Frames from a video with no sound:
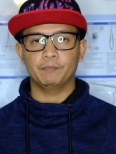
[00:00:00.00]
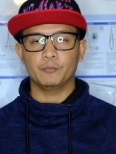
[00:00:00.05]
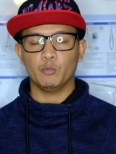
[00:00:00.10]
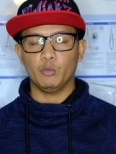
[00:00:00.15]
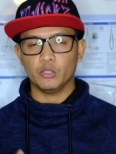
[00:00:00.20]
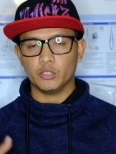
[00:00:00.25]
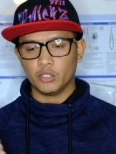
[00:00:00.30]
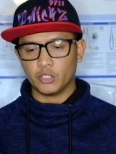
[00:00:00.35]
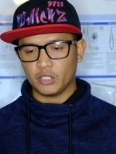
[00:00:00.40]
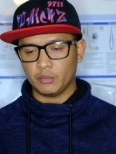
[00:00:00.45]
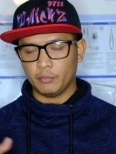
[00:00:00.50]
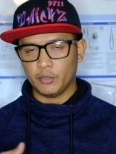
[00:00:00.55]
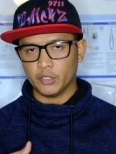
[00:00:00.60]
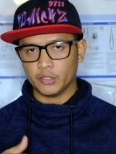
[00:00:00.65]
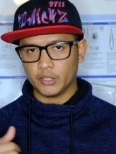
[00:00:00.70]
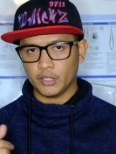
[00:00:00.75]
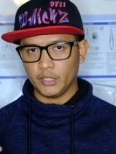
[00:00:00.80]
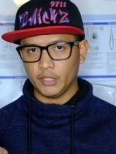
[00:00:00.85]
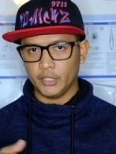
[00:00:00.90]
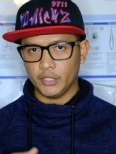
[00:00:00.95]
we'll talk
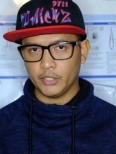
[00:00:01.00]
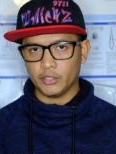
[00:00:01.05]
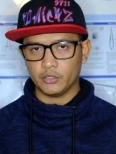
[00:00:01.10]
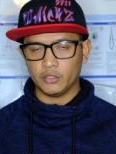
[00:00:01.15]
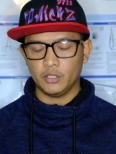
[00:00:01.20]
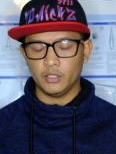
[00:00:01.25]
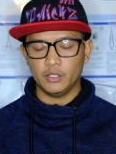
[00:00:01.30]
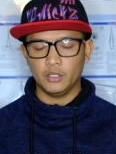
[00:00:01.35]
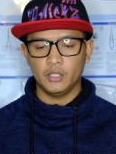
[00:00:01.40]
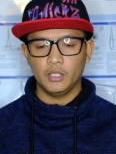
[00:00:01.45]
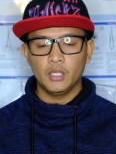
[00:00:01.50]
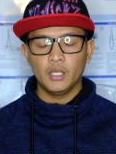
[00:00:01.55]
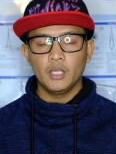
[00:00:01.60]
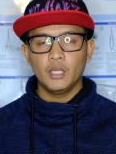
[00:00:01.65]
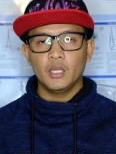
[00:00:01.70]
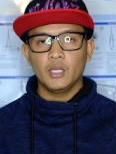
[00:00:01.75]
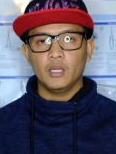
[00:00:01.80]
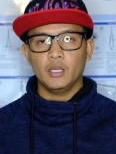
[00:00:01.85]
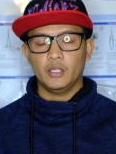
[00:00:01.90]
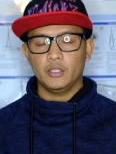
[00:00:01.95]
about that later on
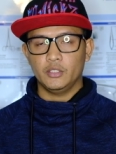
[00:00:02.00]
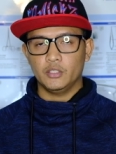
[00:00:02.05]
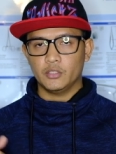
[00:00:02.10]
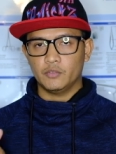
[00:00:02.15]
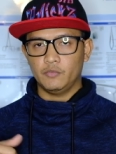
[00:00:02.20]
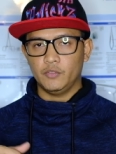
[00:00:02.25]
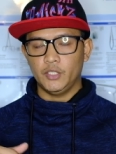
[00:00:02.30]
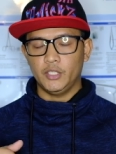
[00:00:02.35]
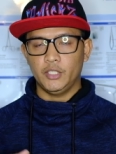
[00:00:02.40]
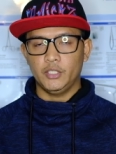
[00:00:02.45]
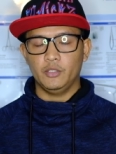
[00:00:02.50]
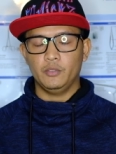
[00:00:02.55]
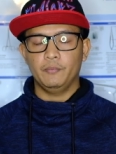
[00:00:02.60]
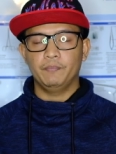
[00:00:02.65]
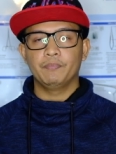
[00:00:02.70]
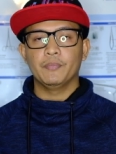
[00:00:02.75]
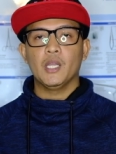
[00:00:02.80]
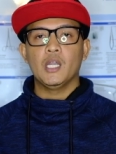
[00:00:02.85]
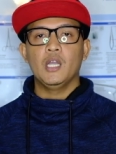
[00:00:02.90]
in this video.